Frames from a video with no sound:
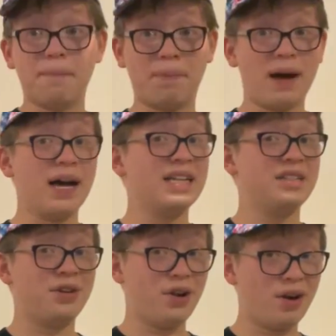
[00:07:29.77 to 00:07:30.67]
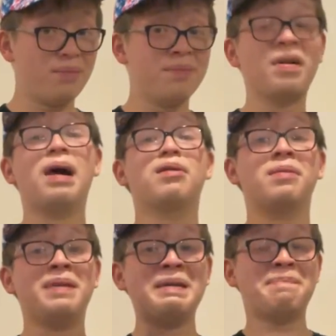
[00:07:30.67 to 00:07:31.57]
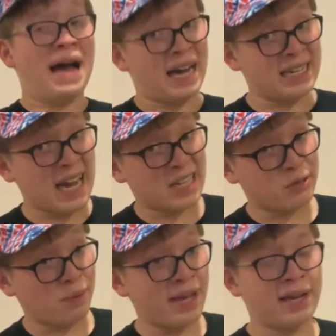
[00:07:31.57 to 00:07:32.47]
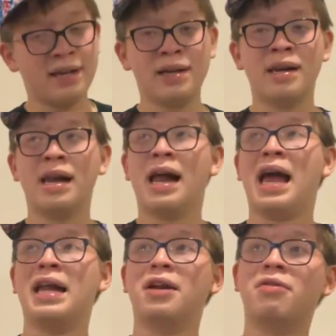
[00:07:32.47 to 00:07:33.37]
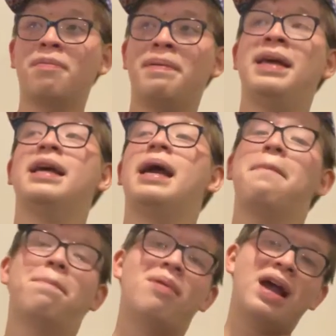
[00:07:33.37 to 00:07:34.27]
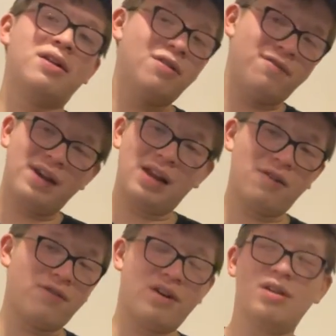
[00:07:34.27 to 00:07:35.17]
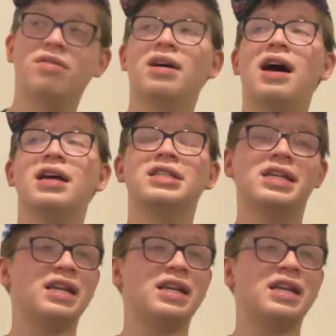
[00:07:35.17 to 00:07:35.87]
but, you know, I'm going to be back next week, and there will be a brand new video for you guys,